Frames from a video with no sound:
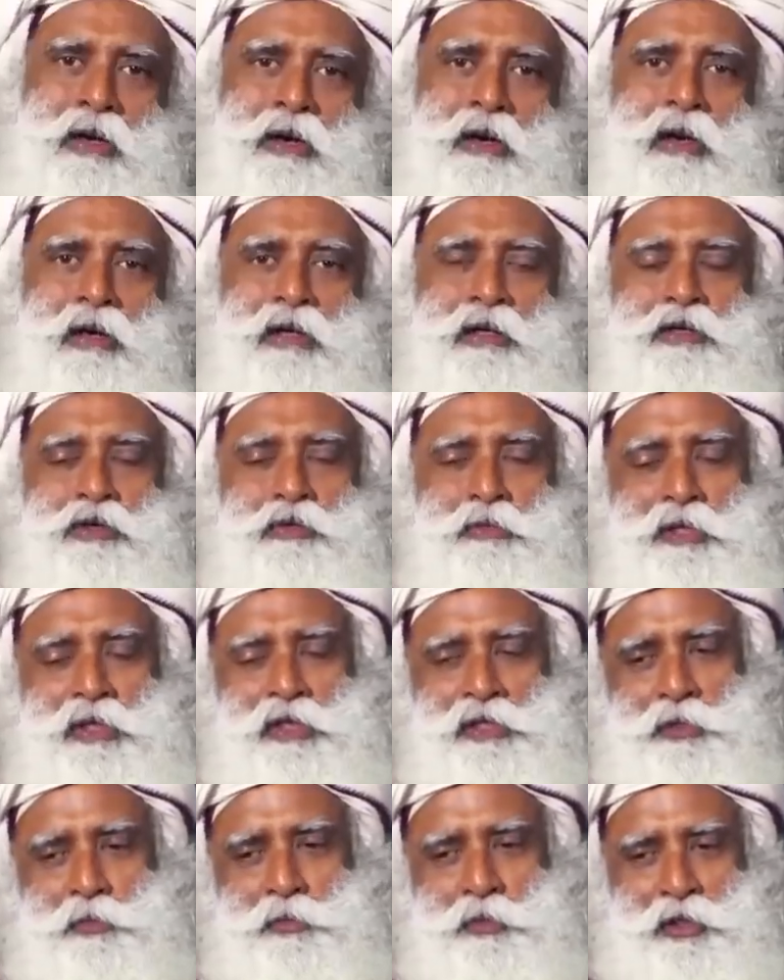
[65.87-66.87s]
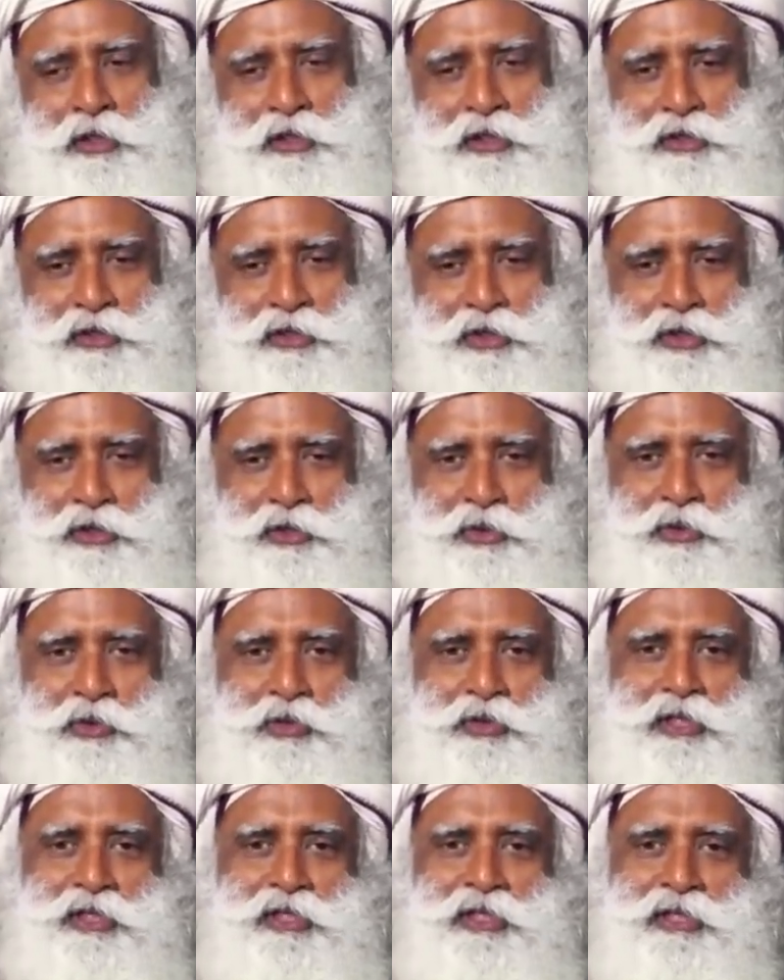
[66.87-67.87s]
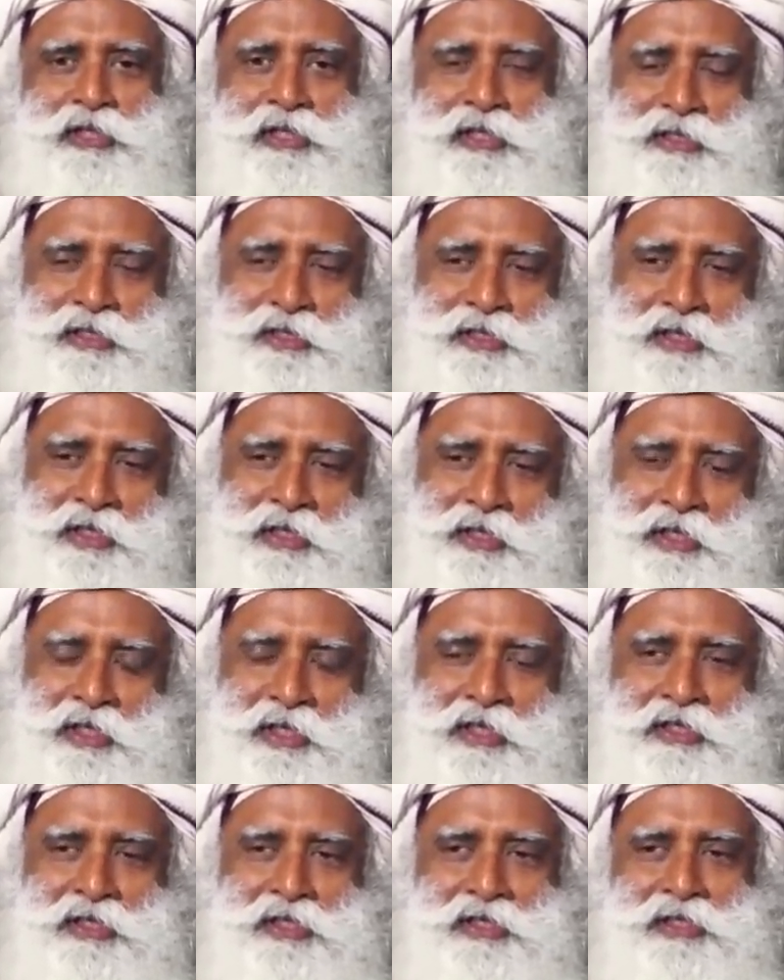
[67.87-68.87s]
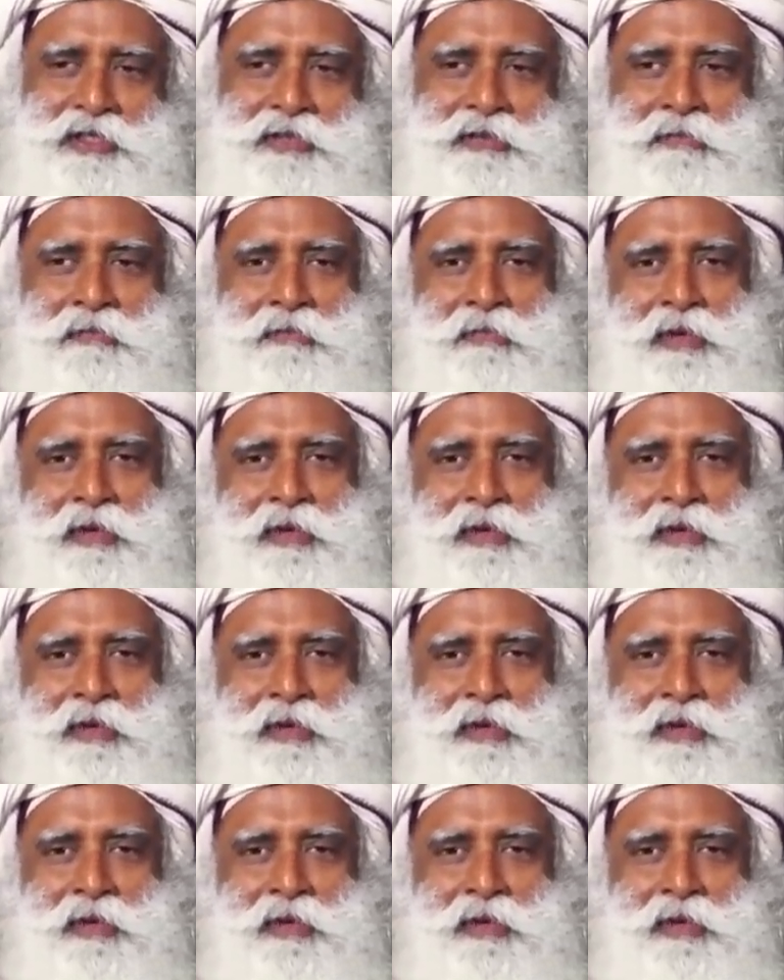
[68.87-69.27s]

All human experience is rooted in these three things.